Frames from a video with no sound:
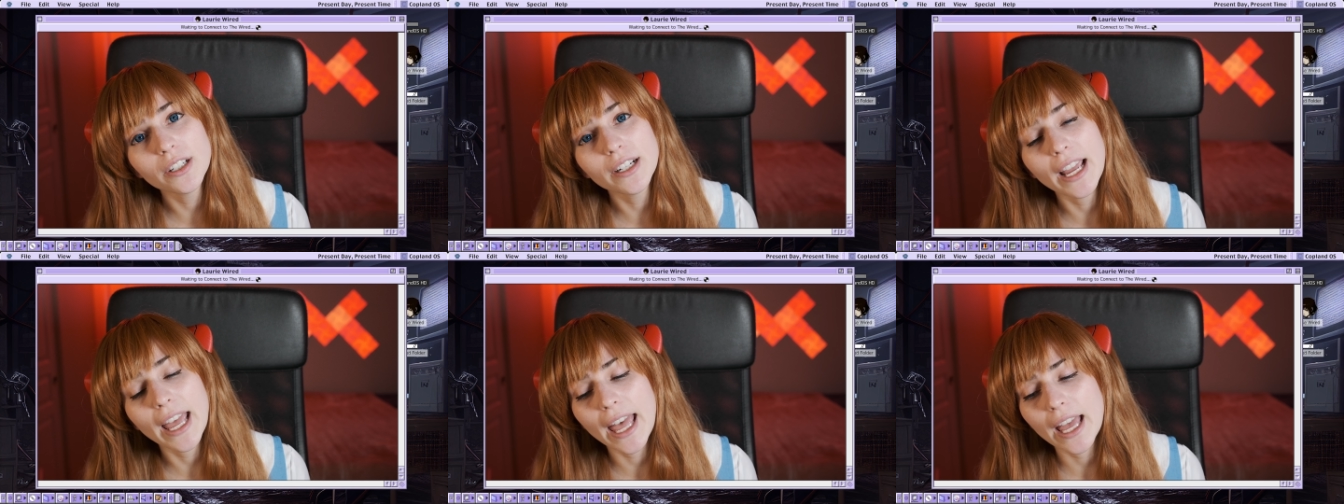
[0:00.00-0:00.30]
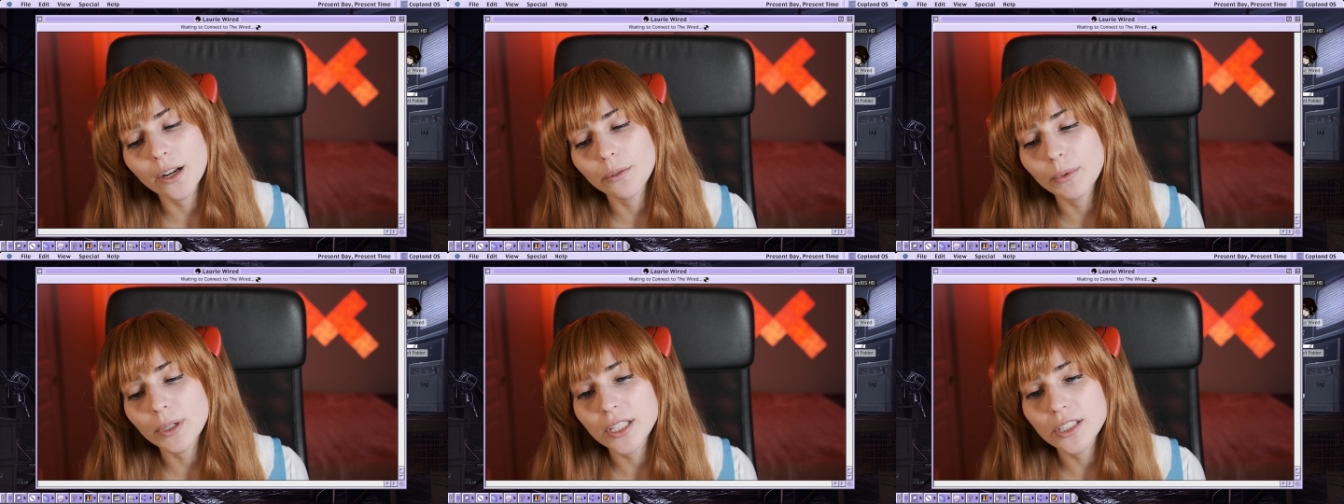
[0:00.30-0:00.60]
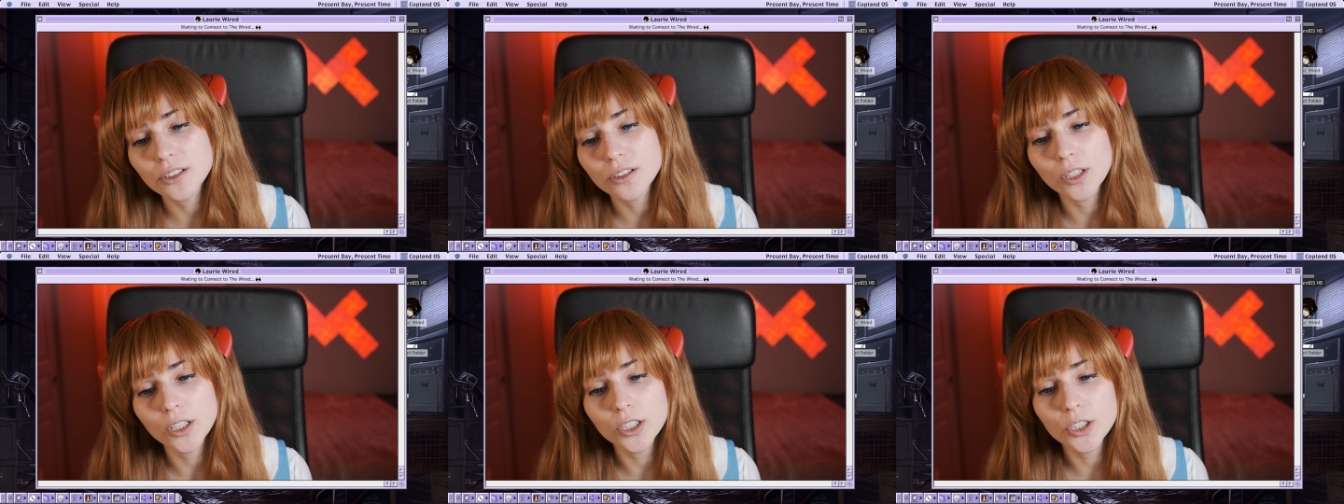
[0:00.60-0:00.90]
and we
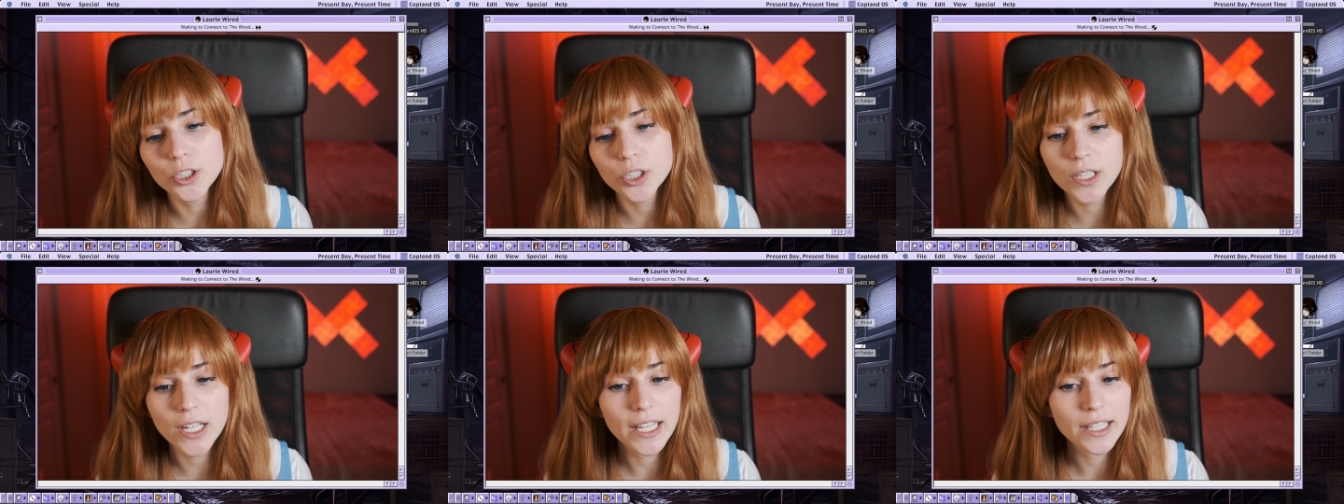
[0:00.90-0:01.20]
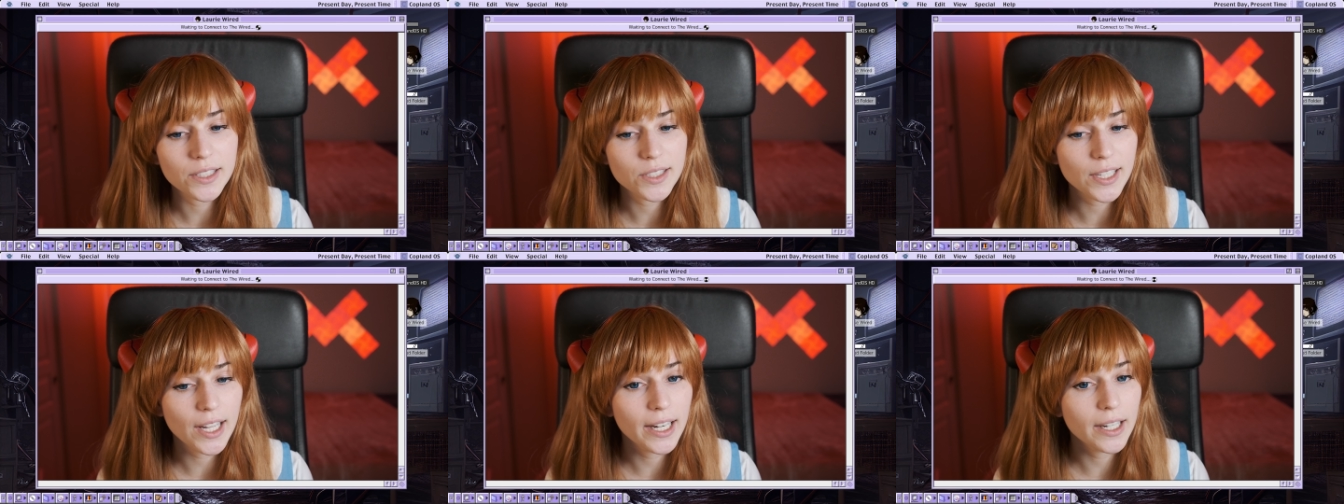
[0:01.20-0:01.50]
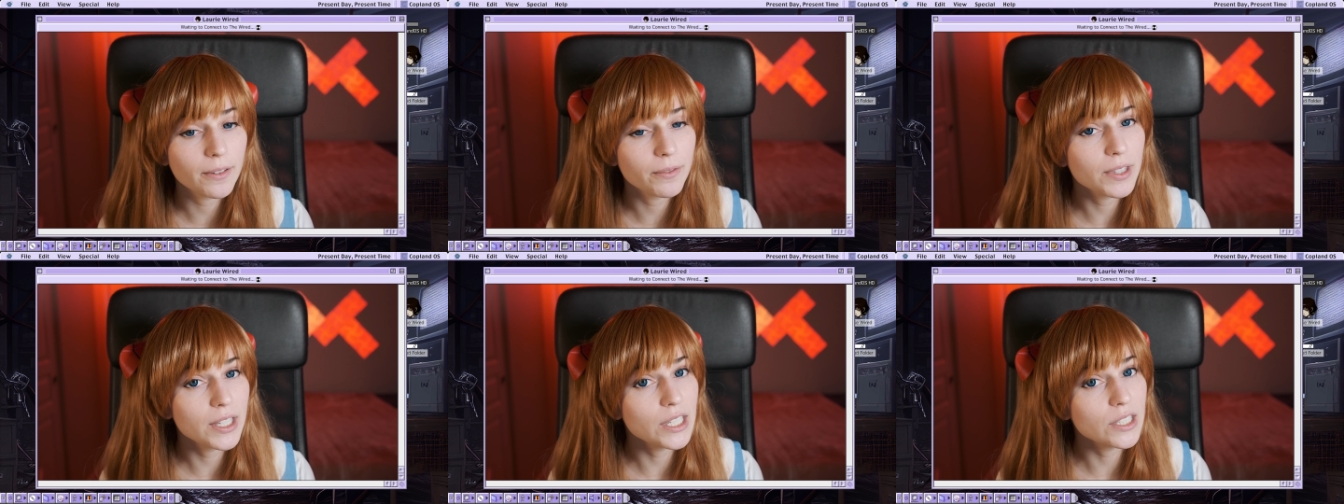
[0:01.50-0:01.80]
searched inside of
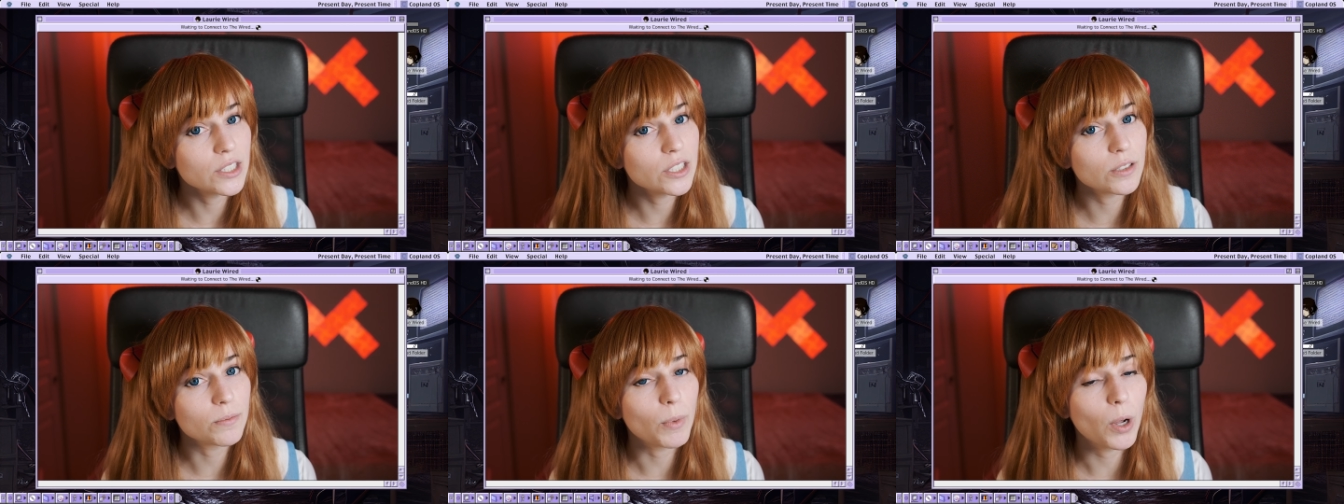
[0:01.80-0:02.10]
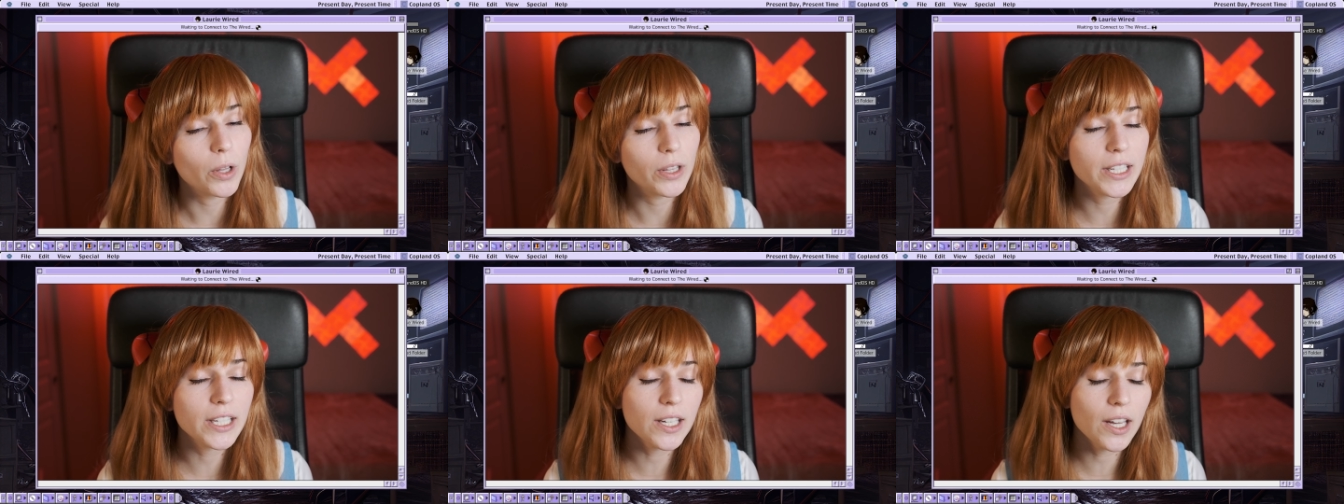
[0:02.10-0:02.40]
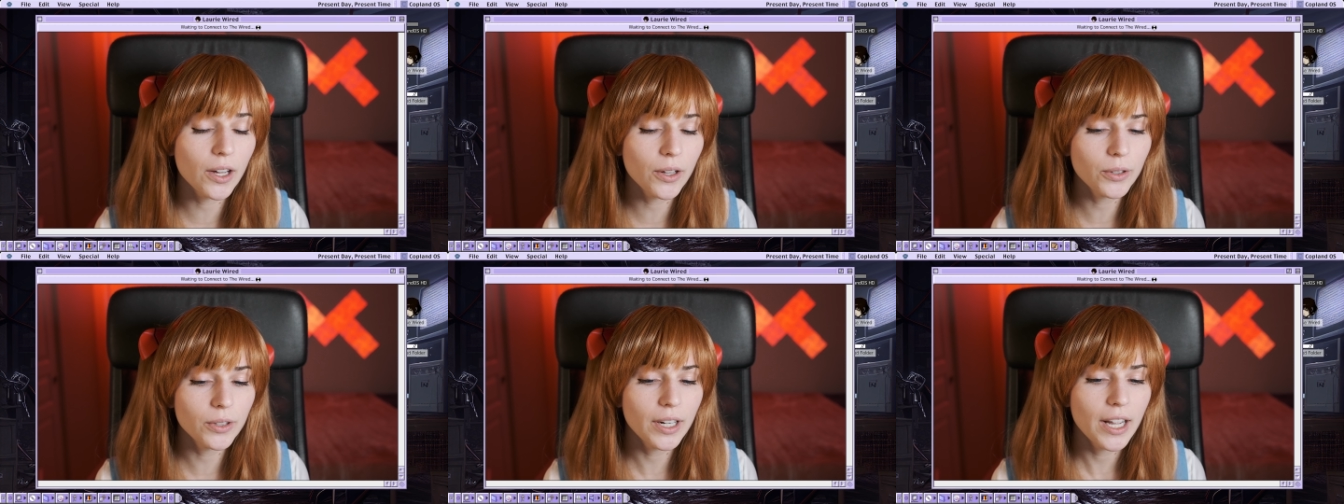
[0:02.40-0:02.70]
the Smali
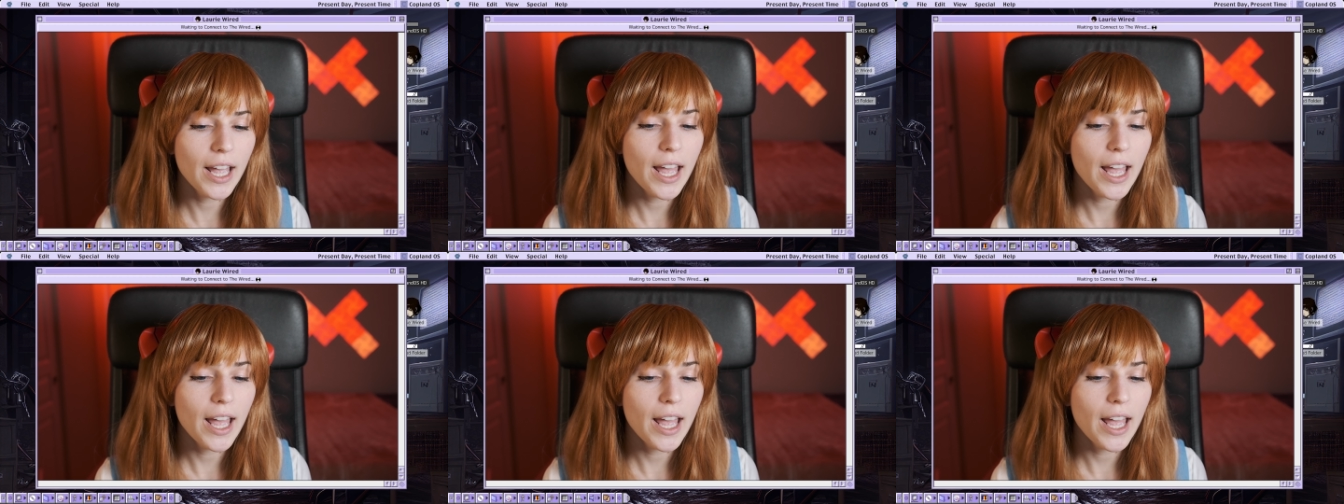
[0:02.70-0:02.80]
code,